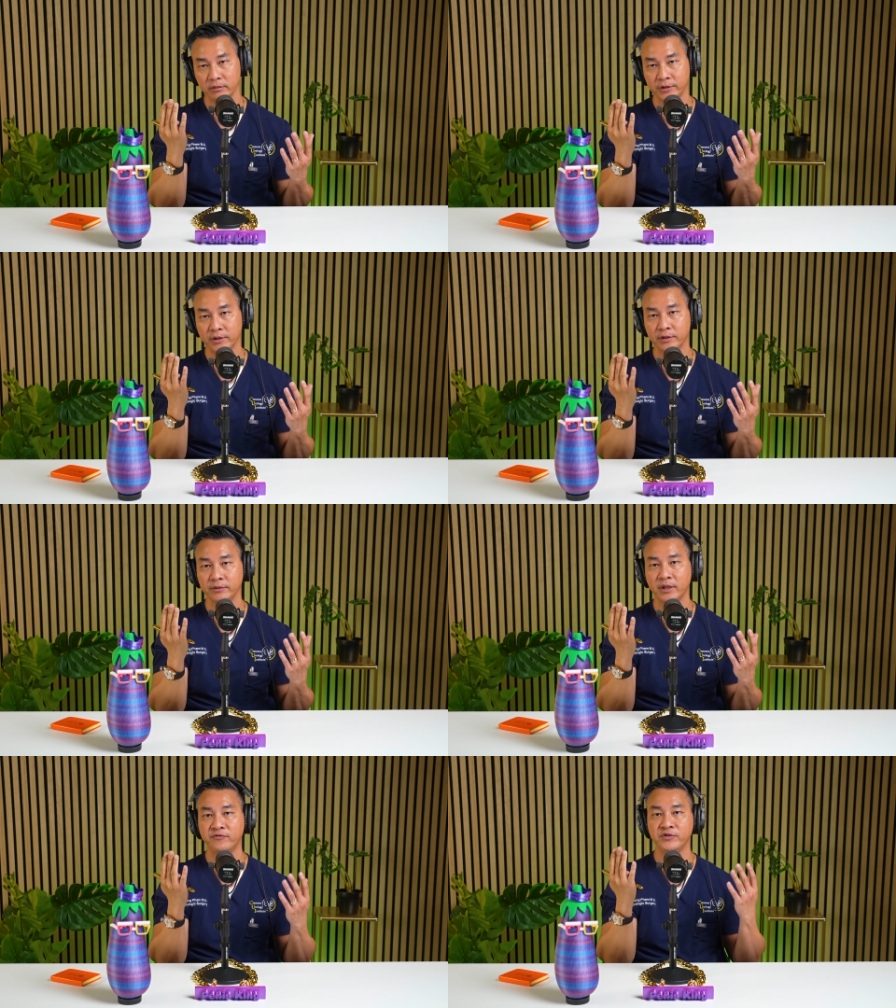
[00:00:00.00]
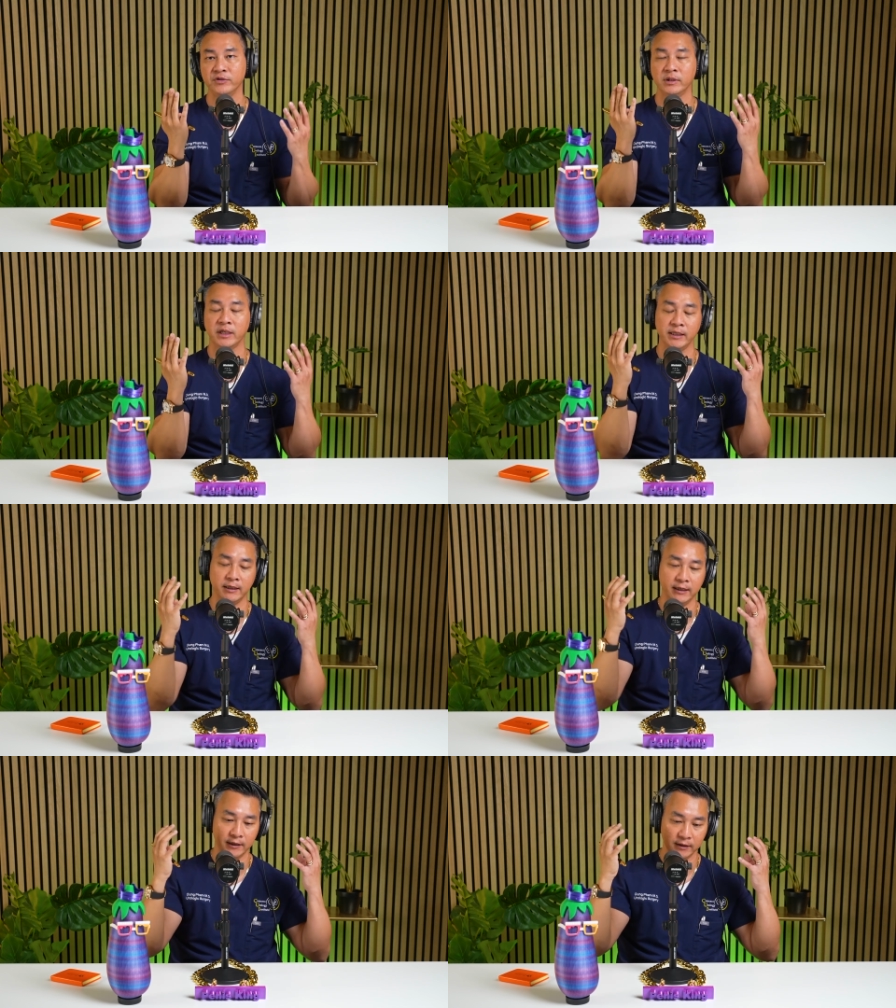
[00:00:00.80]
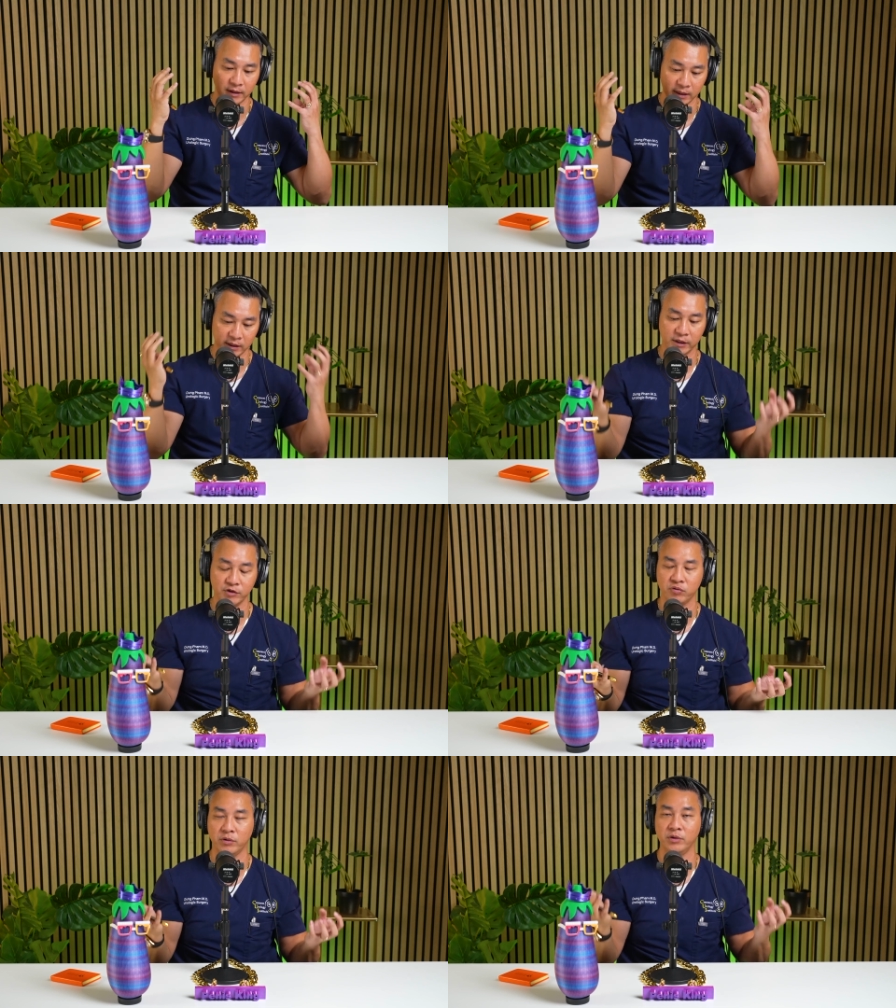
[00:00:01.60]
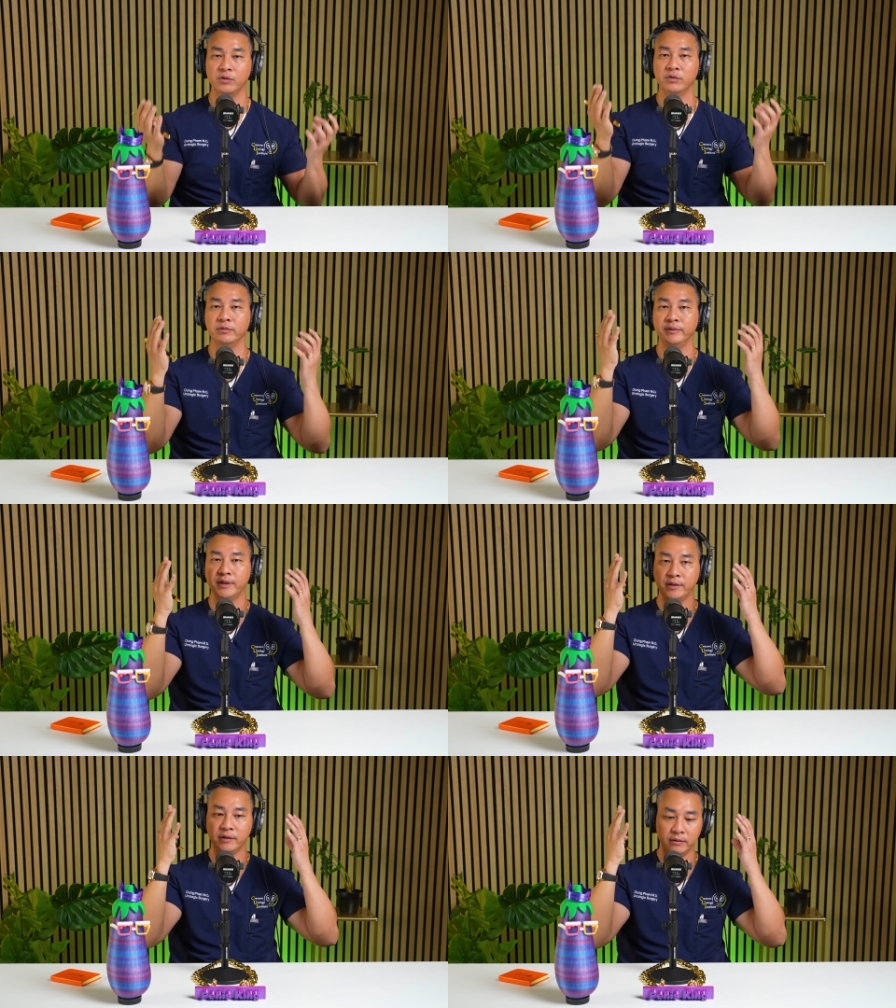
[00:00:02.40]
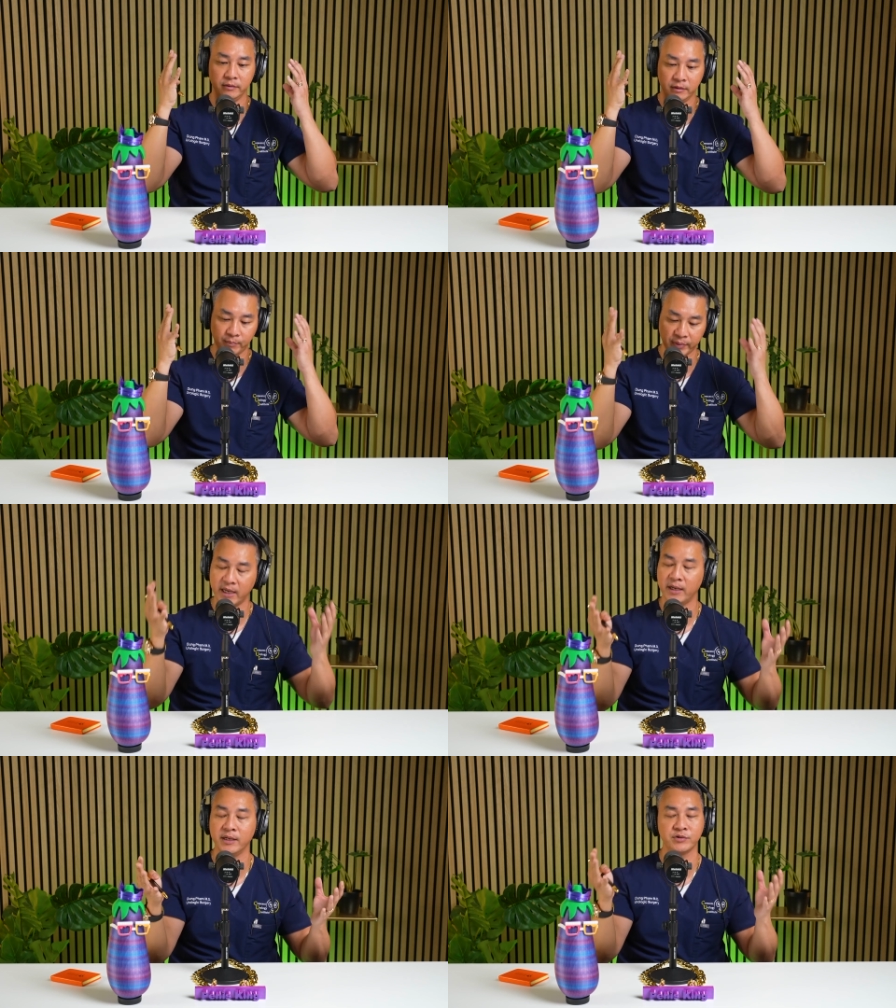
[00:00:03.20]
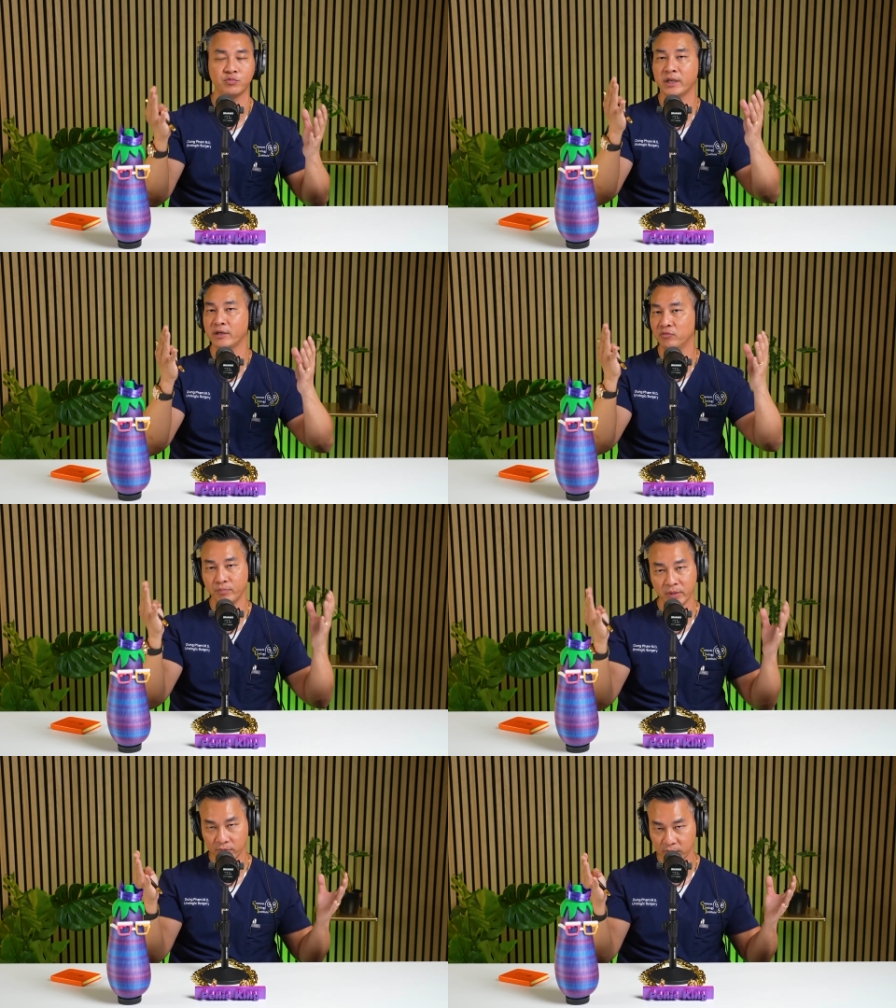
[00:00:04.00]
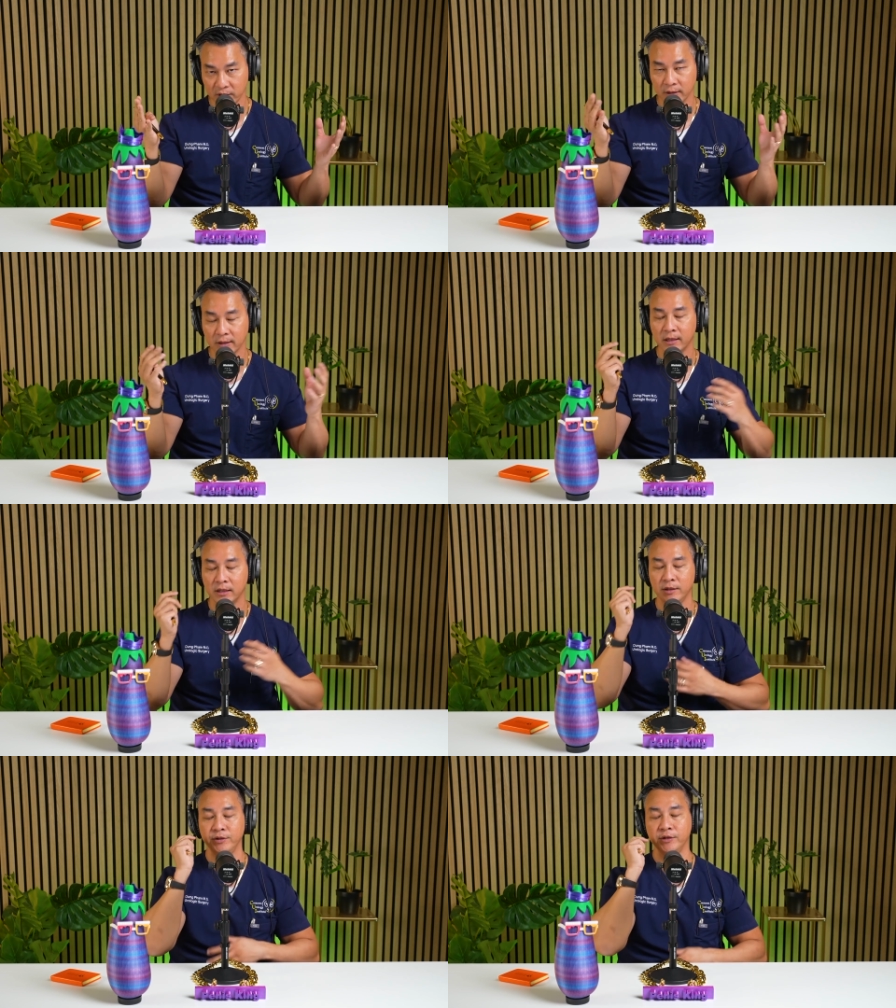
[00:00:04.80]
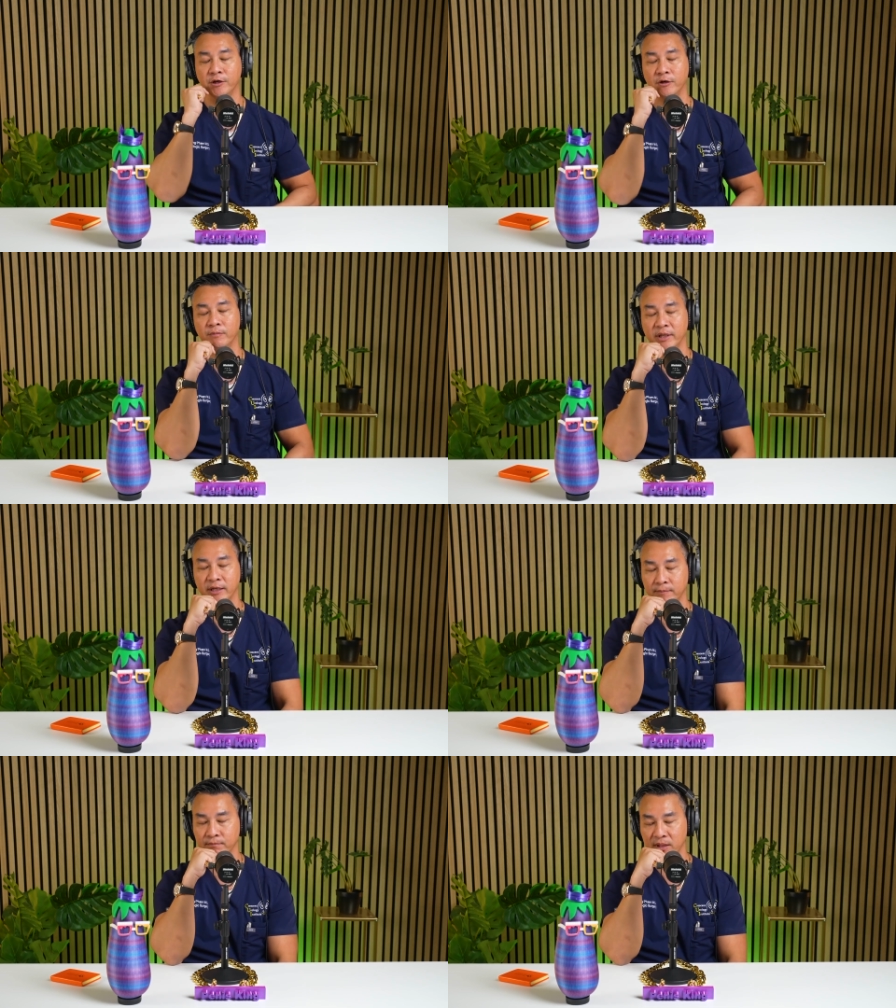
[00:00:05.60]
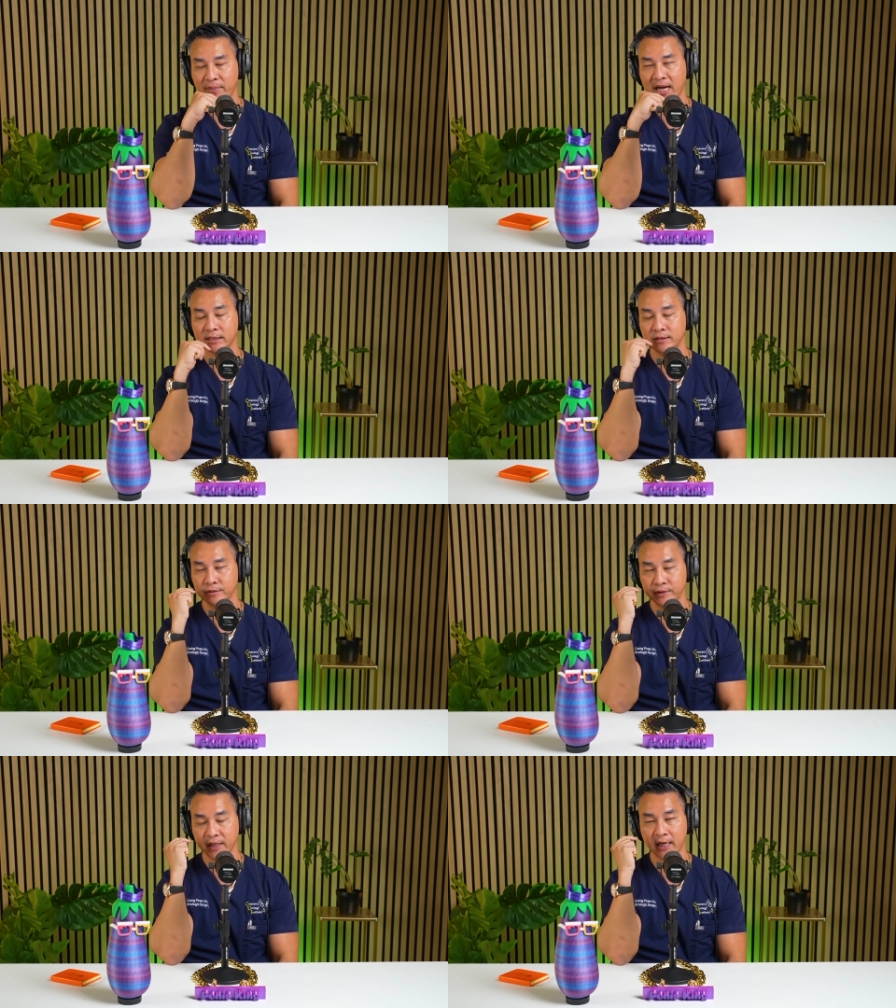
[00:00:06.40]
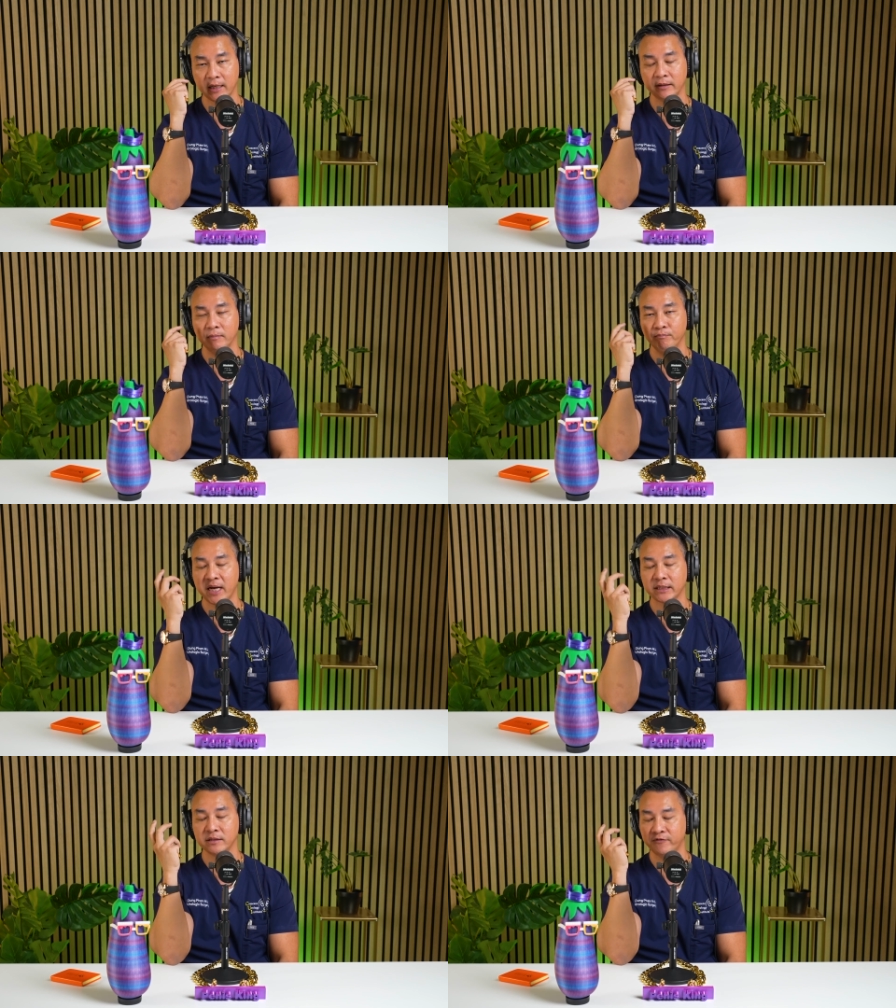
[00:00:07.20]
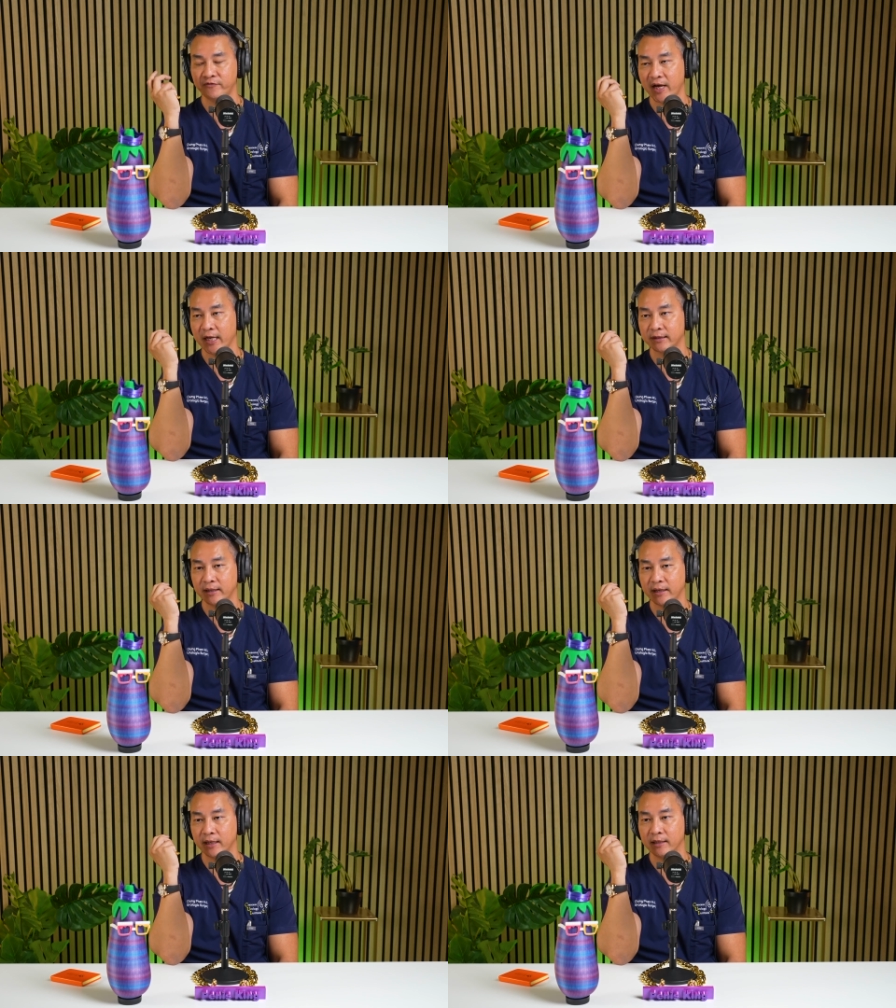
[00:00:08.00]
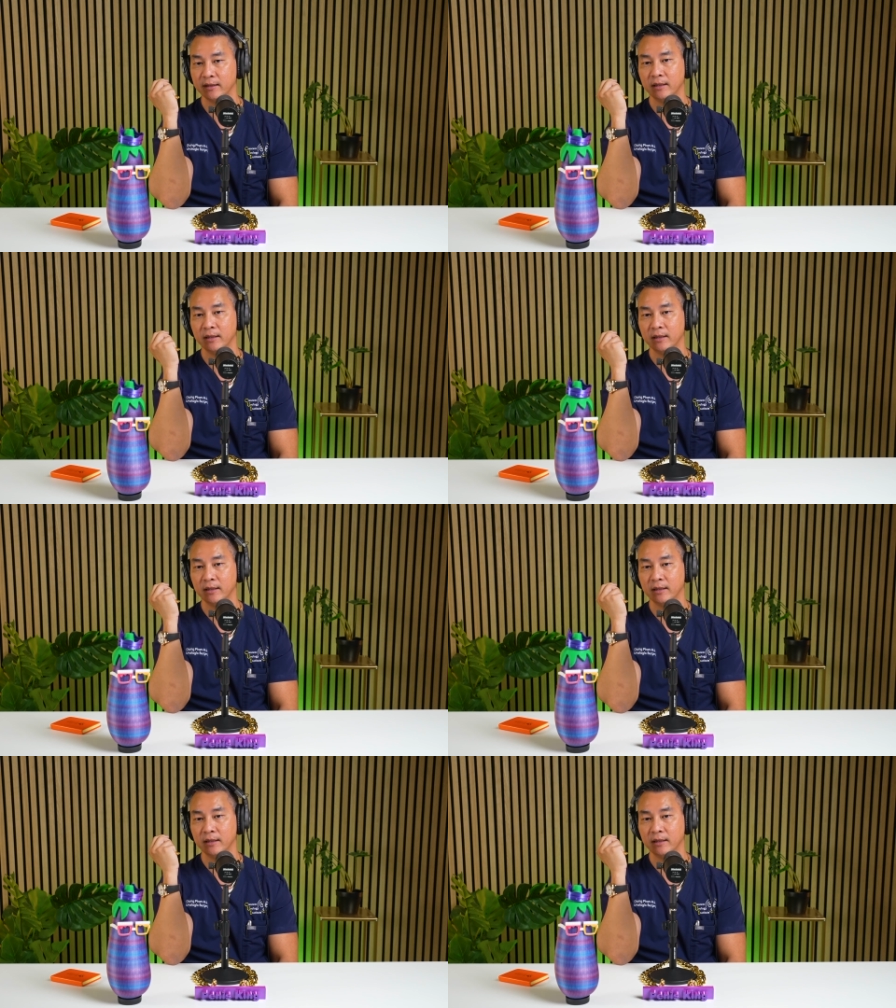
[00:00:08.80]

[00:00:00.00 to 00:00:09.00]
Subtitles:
You know, they feel like they're in control, they're the best, whatever it may be, you know, but back to the fact that